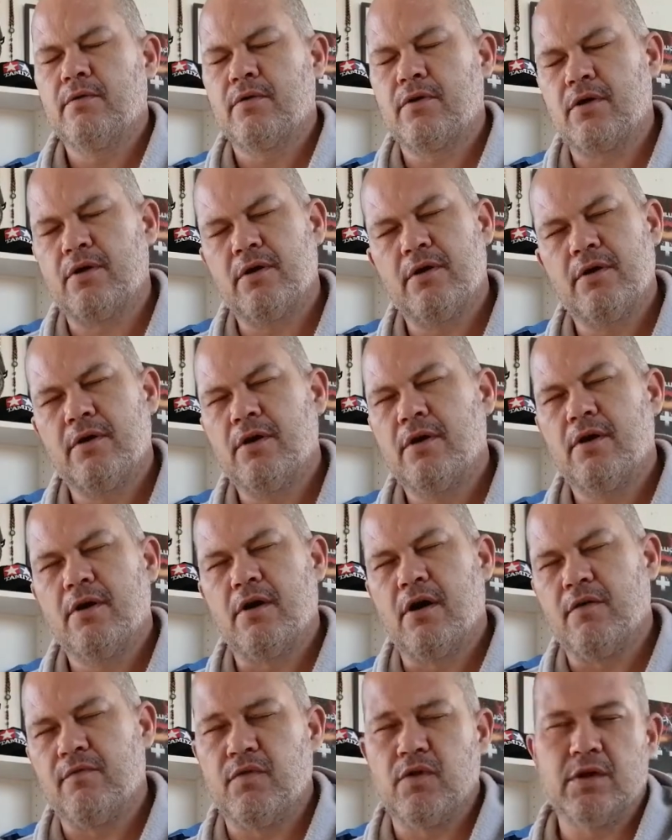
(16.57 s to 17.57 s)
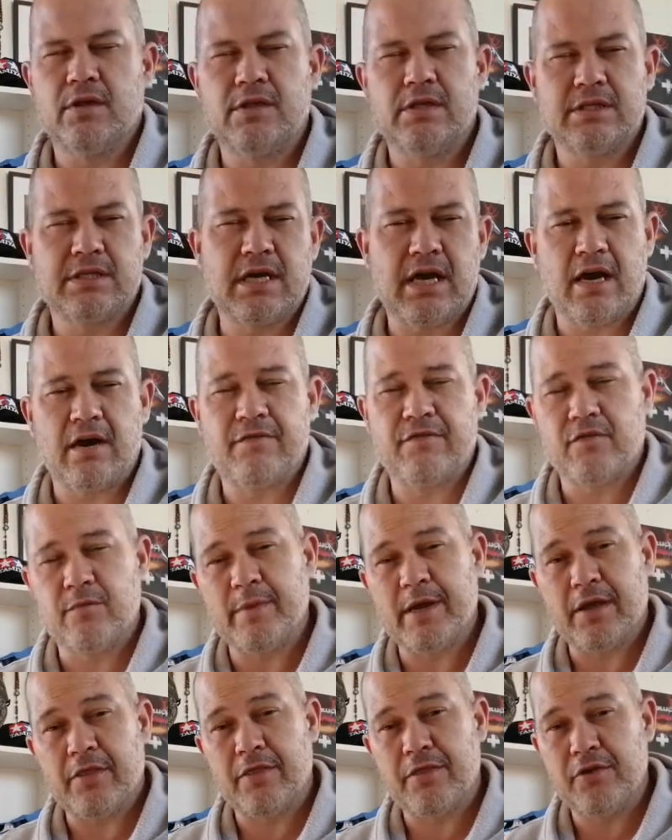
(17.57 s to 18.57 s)
I've wanted this car for
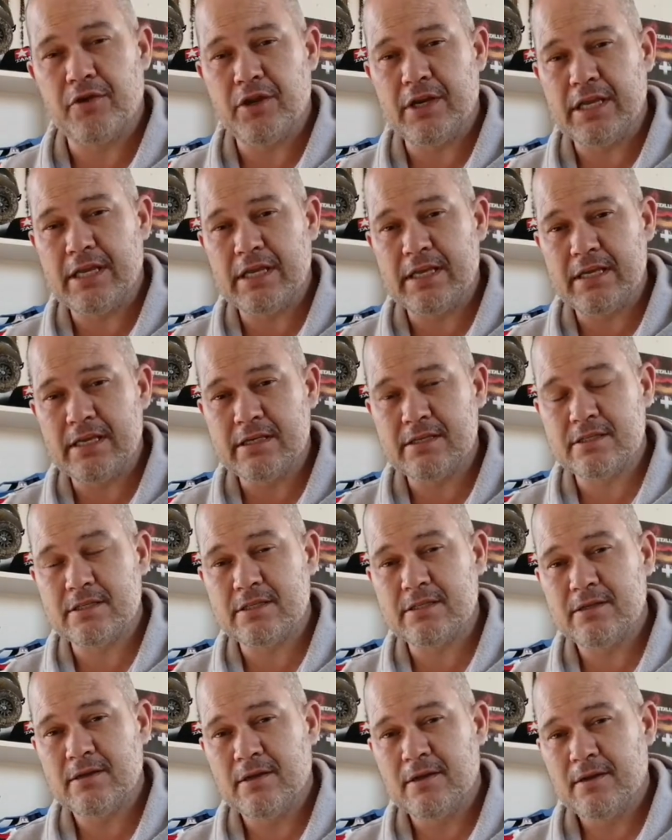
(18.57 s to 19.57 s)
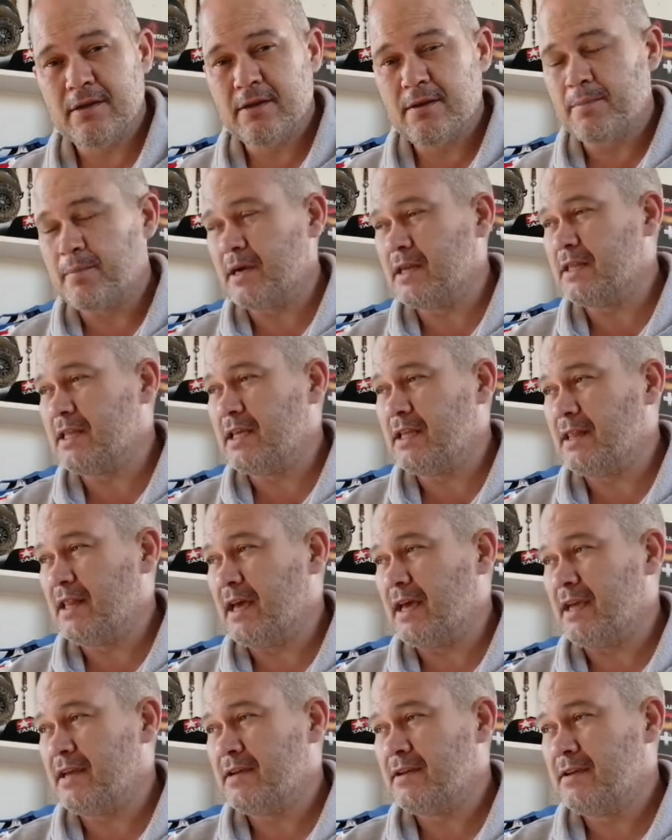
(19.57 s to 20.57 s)
about 30 years, but
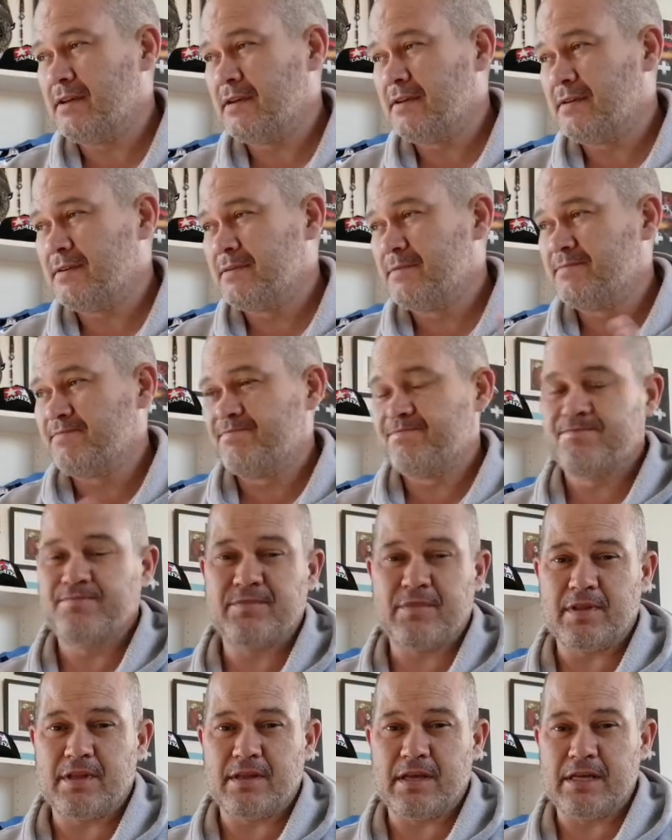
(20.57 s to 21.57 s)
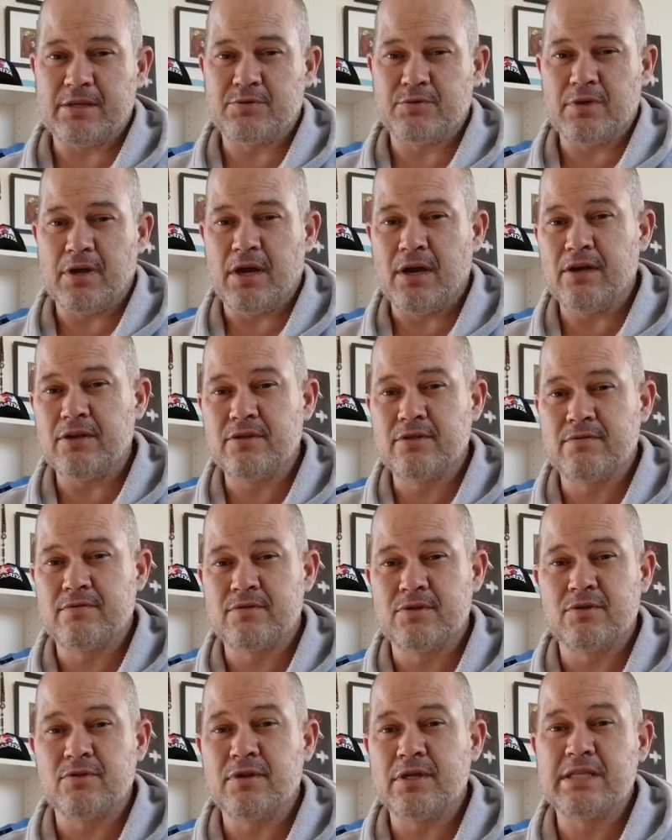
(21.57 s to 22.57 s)
then as we know,
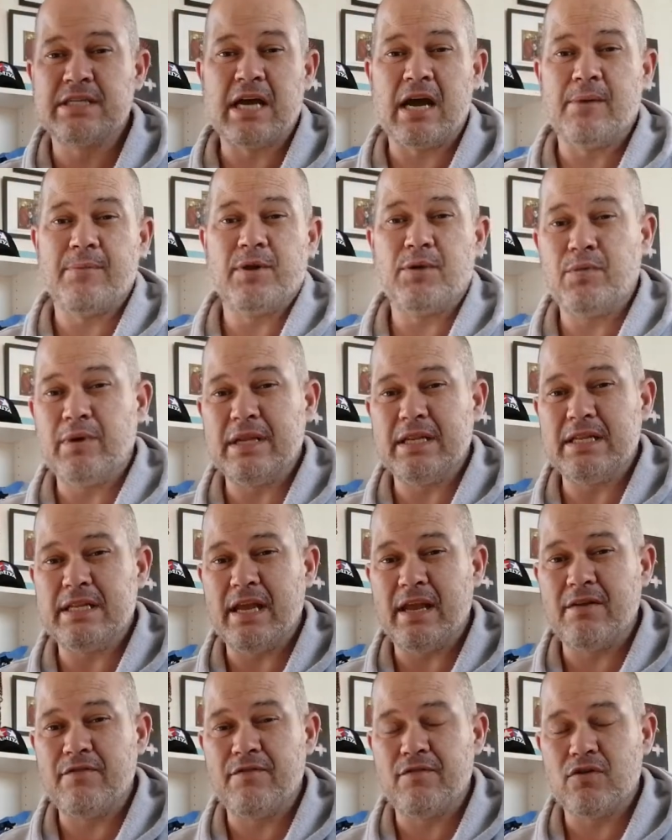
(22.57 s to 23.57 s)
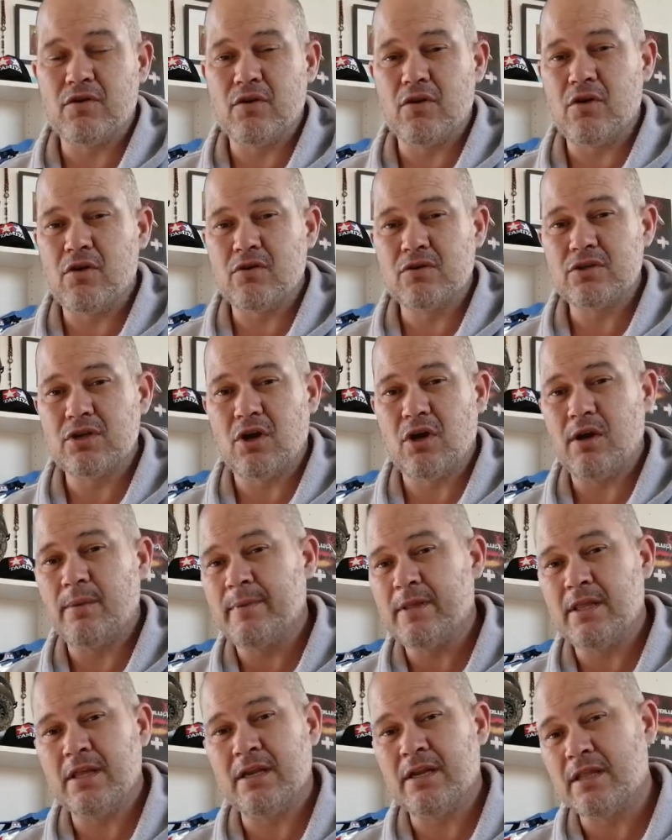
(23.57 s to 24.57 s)
sort of Tamiya went dead for a long
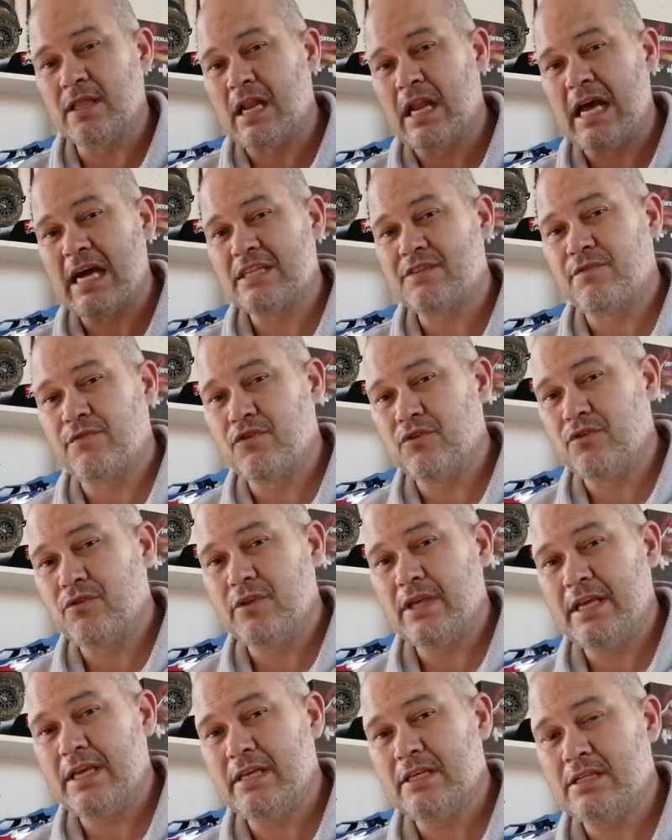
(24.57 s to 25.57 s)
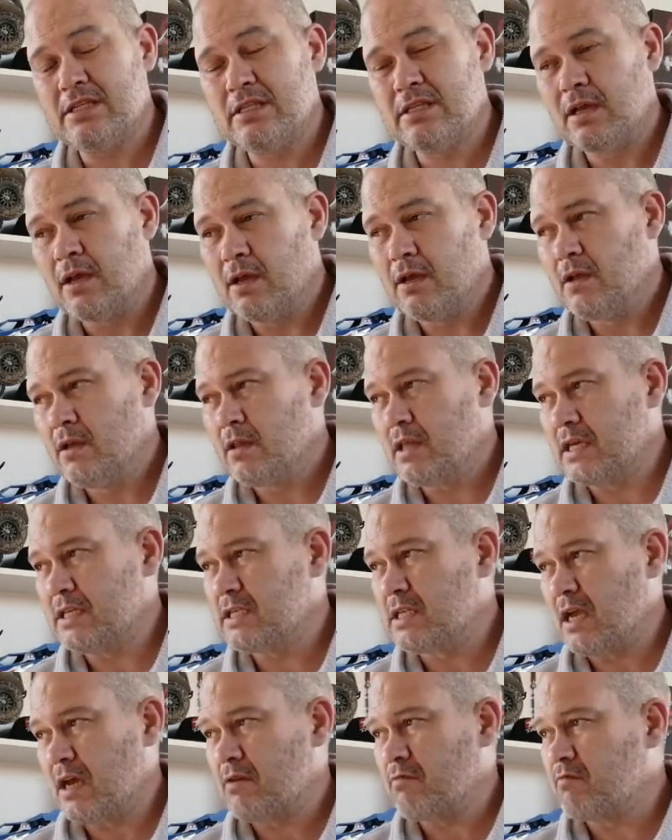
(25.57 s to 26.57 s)
time, and then in the last few years they
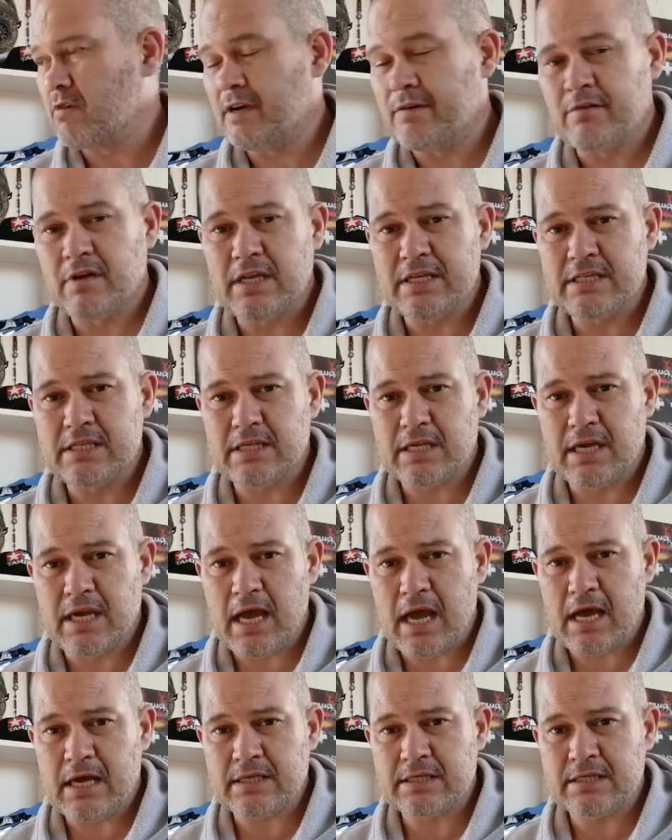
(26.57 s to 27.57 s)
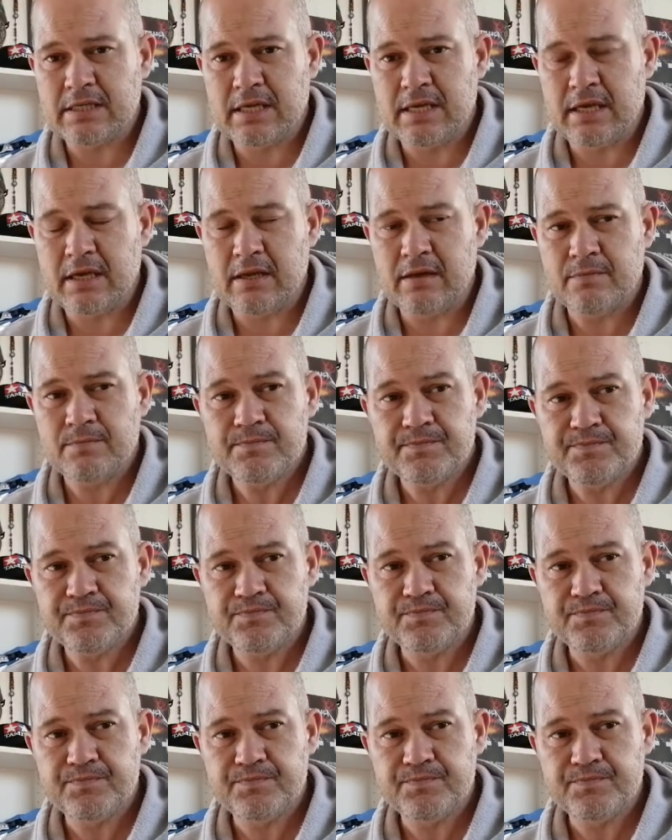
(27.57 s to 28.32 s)
started re-releasing cars again.